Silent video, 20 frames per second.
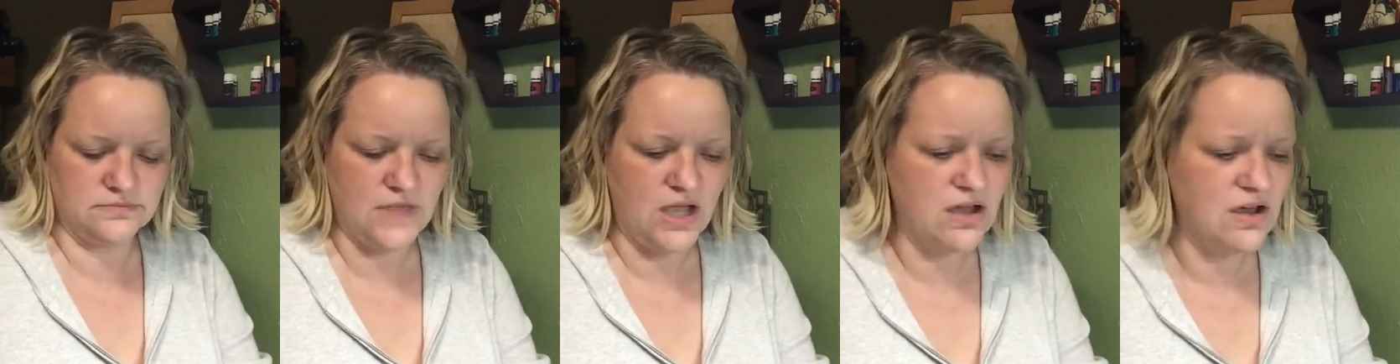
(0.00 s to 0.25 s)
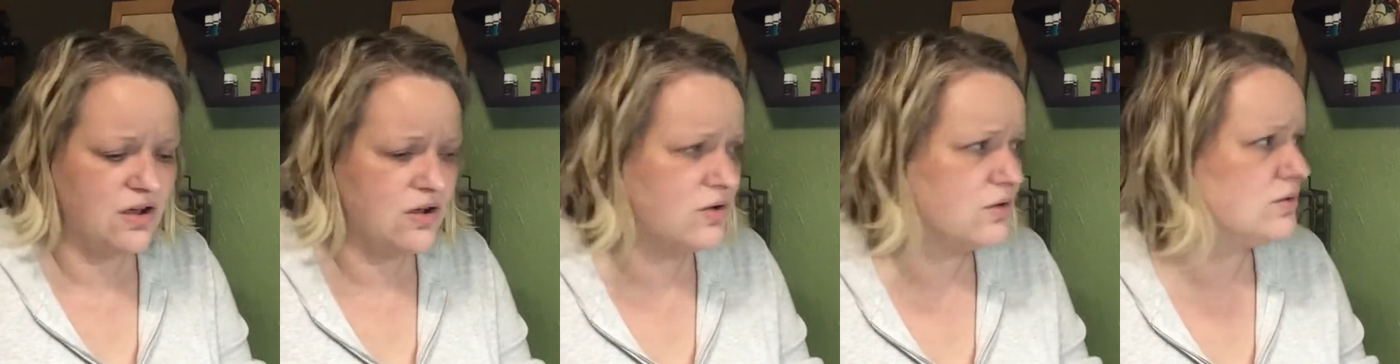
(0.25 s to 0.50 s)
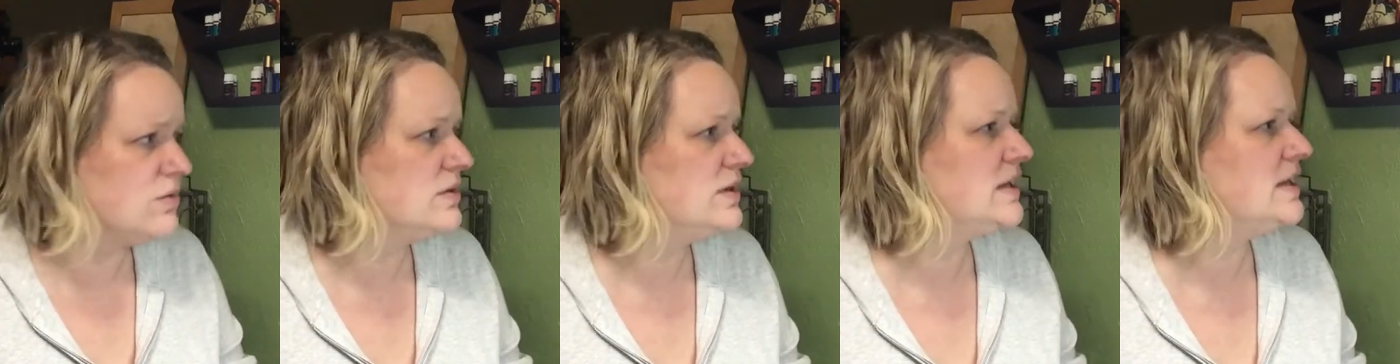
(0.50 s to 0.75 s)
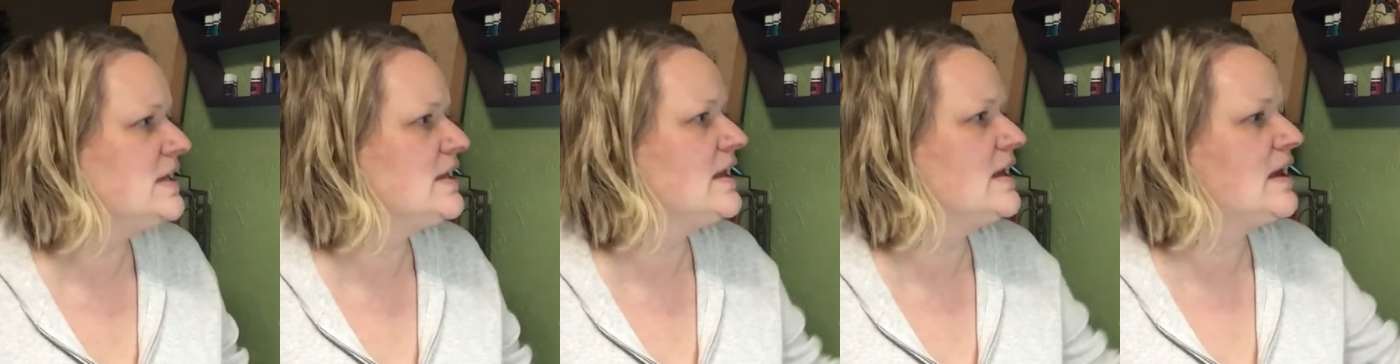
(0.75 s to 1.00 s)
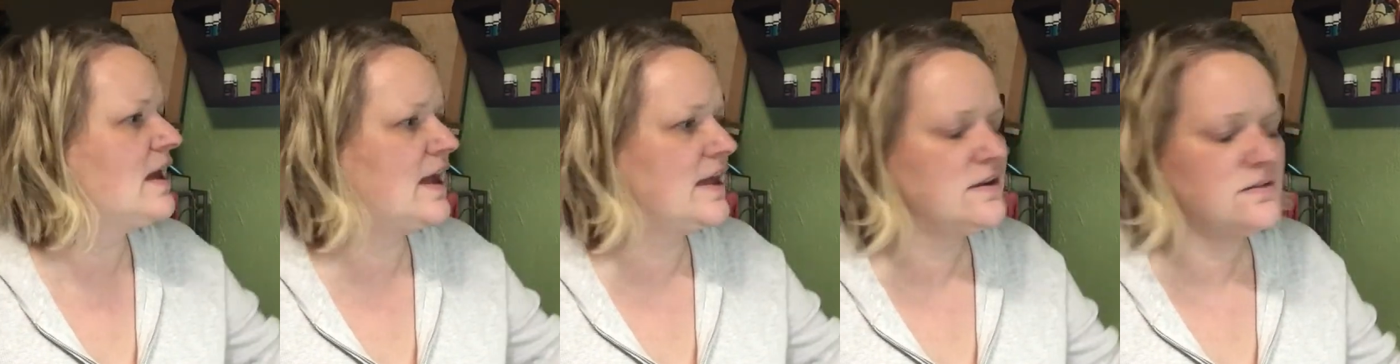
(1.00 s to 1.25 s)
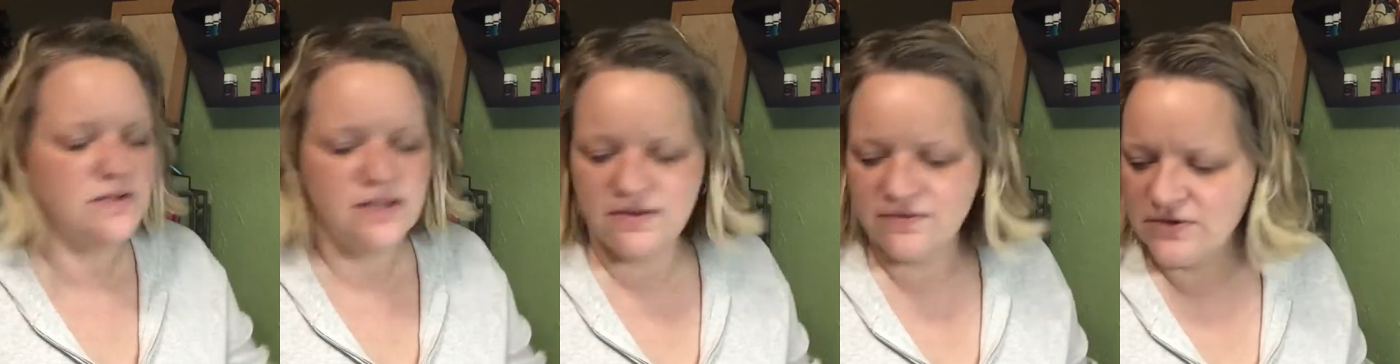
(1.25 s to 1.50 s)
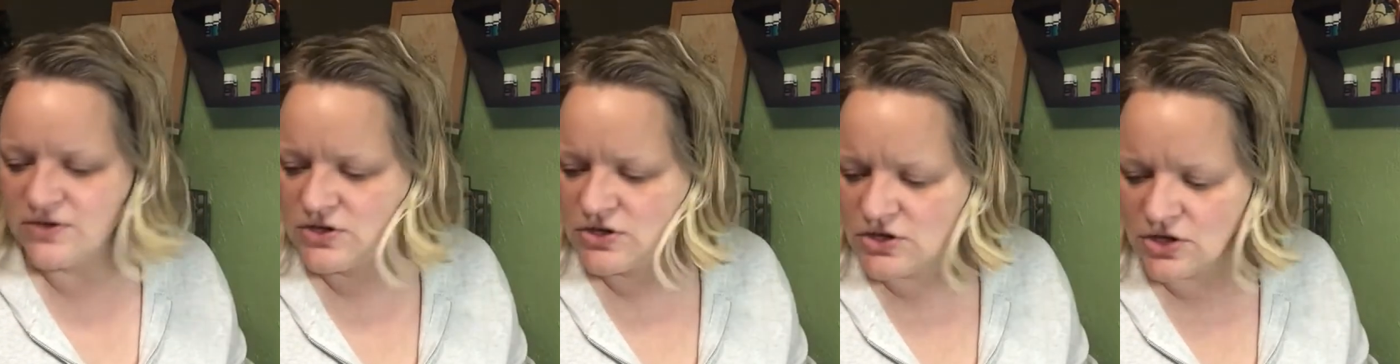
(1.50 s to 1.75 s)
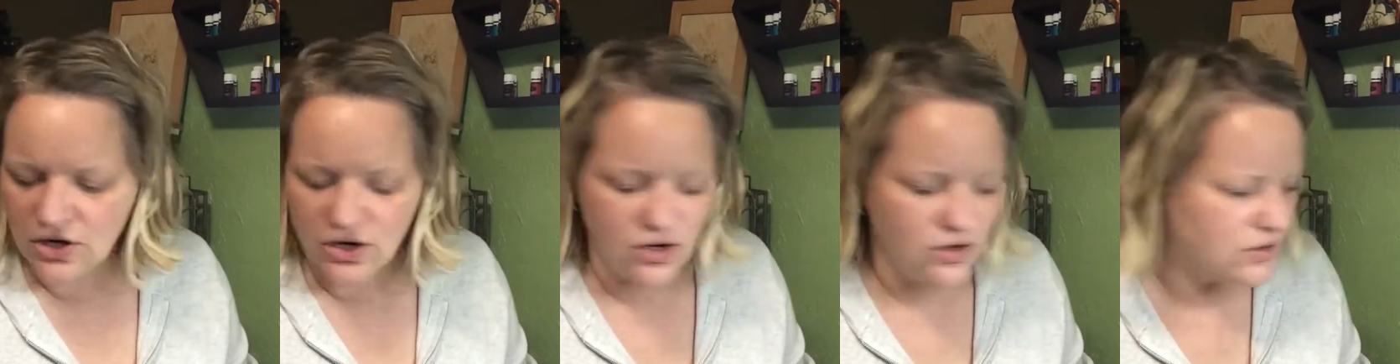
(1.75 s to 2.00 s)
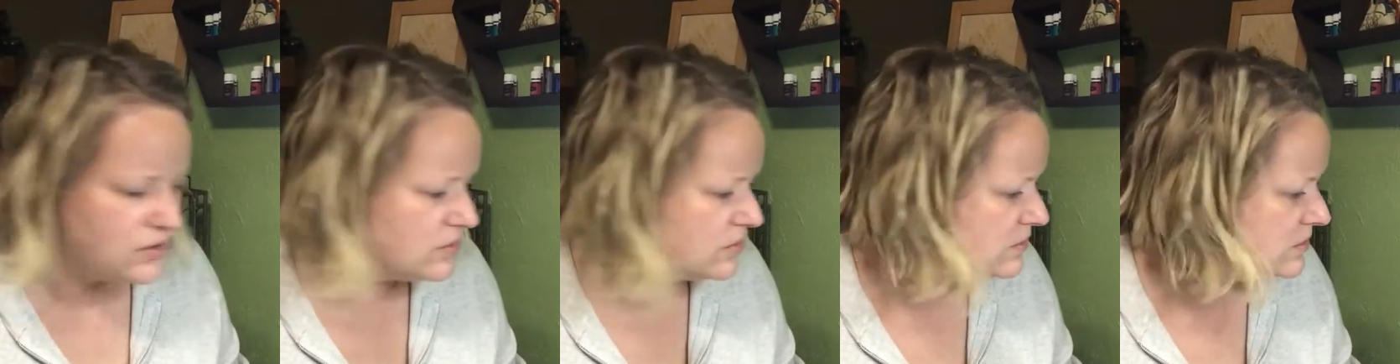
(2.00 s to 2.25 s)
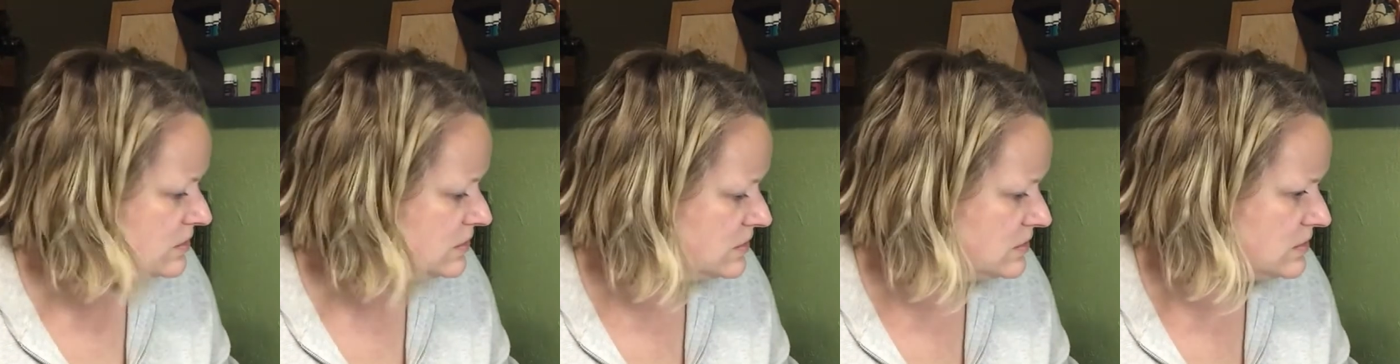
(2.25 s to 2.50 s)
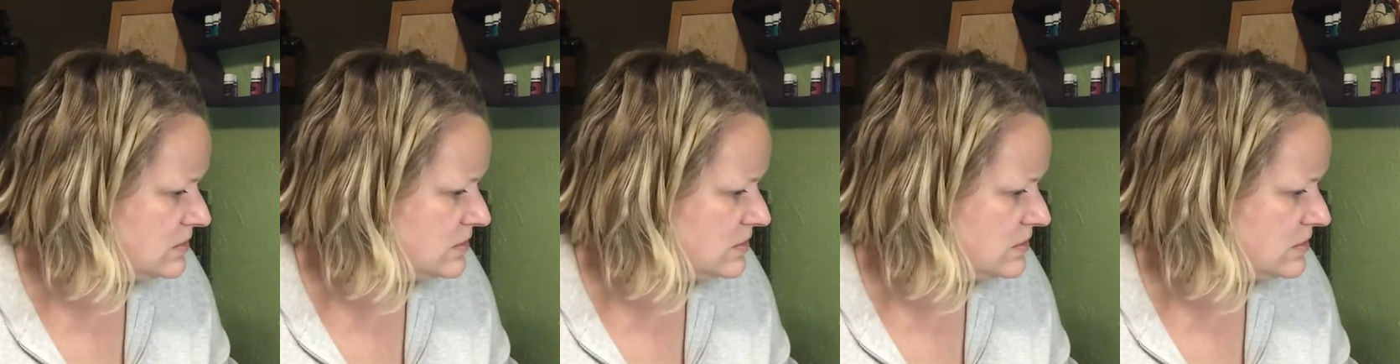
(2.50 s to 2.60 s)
Oh, and I don't even know